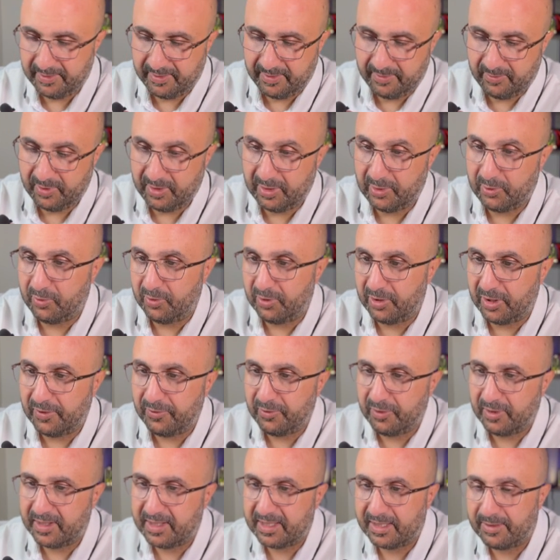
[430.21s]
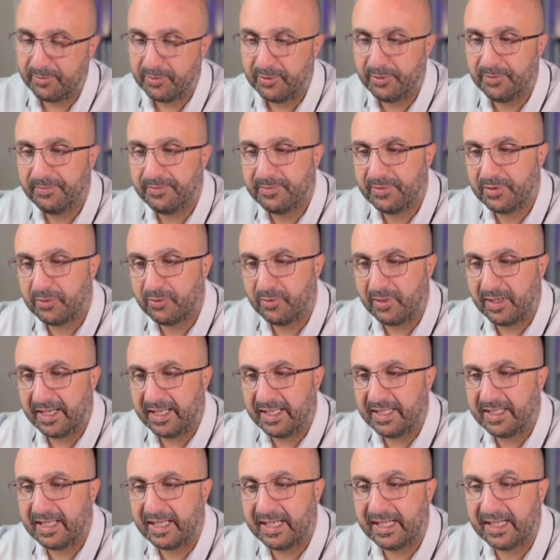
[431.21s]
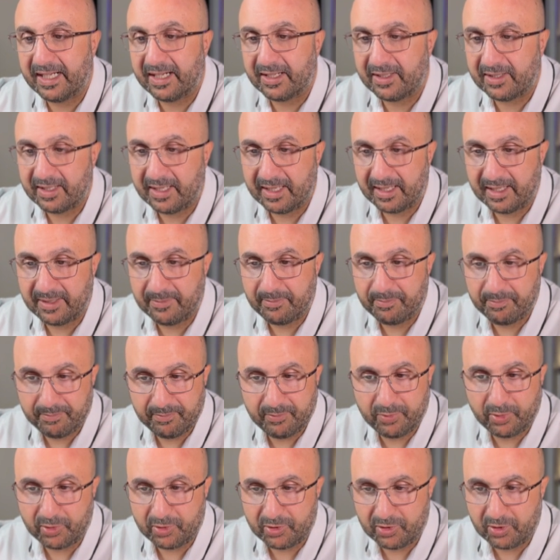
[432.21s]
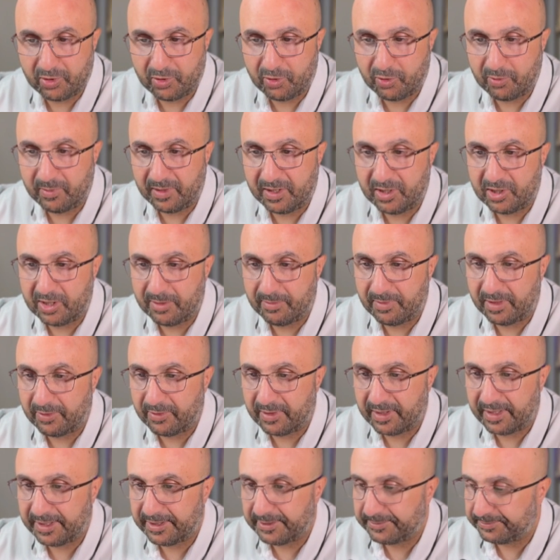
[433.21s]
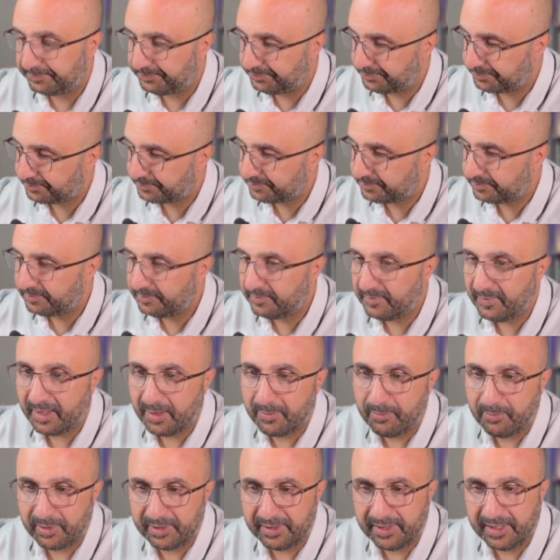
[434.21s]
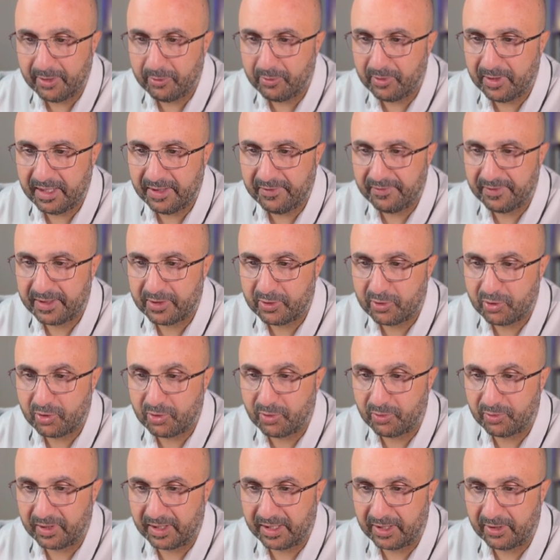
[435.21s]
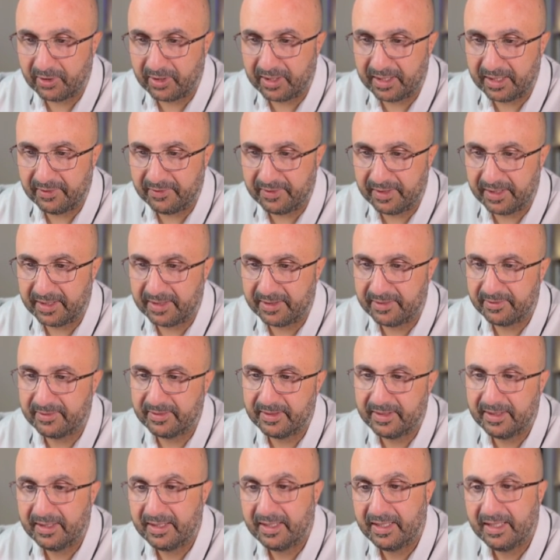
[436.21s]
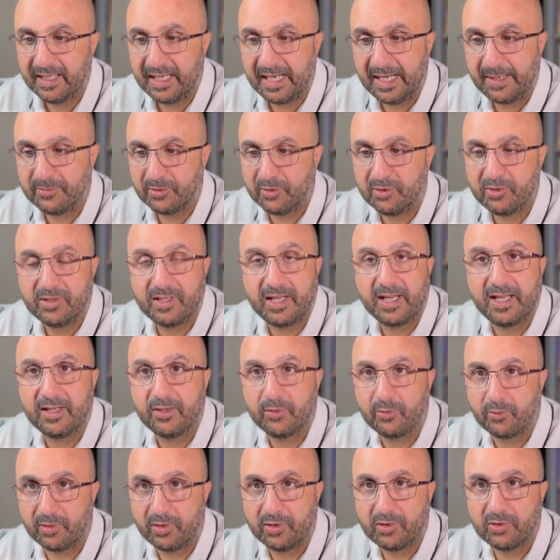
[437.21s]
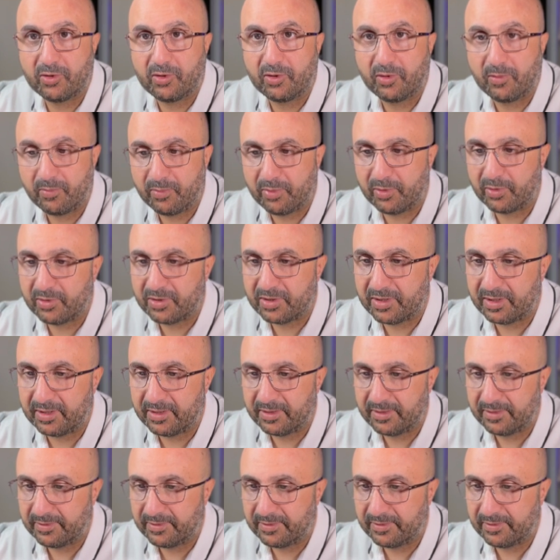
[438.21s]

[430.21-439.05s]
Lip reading: I'm going to do another example. So I declared person to be Jimmy, right? But now what if I just don't declare anything? I'm just saying return person.